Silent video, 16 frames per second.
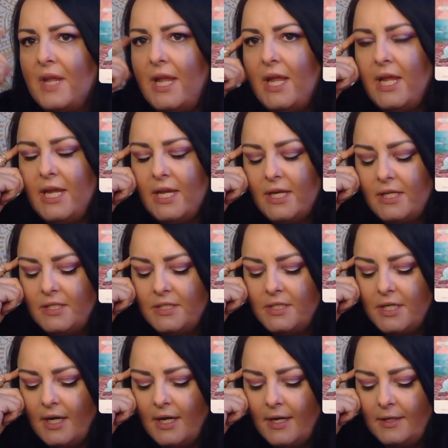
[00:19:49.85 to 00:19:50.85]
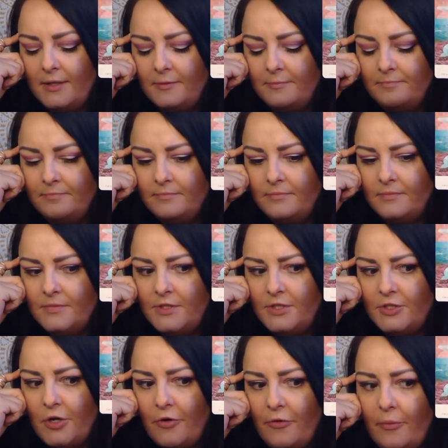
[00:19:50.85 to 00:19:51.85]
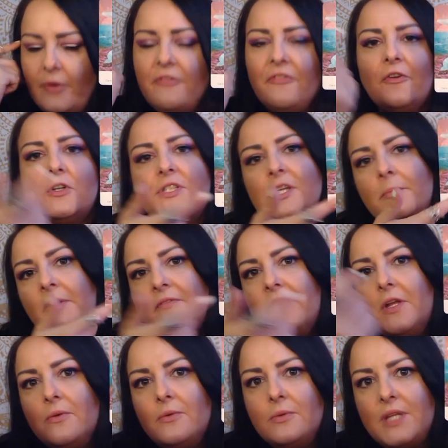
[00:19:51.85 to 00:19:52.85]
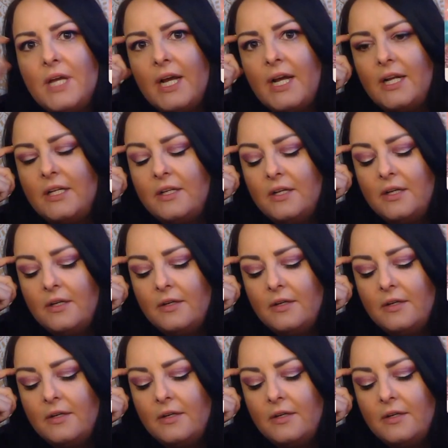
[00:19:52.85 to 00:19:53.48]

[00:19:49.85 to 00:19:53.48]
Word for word: And um, so, for some of you that